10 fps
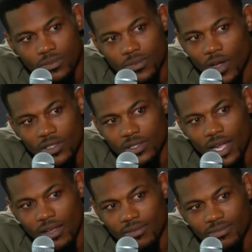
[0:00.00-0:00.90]
No, it's not.
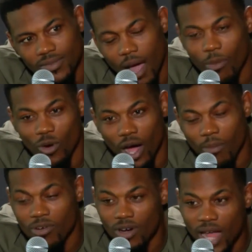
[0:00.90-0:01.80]
I'm
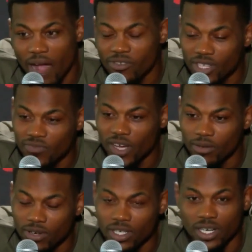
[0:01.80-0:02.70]
going after this fight. I'm
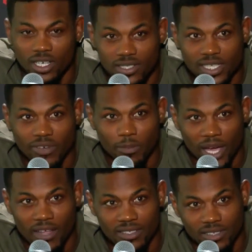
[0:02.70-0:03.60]
going to 170
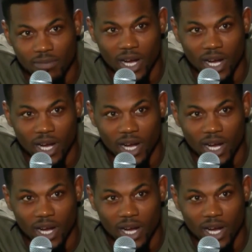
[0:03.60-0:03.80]
pounds and starting my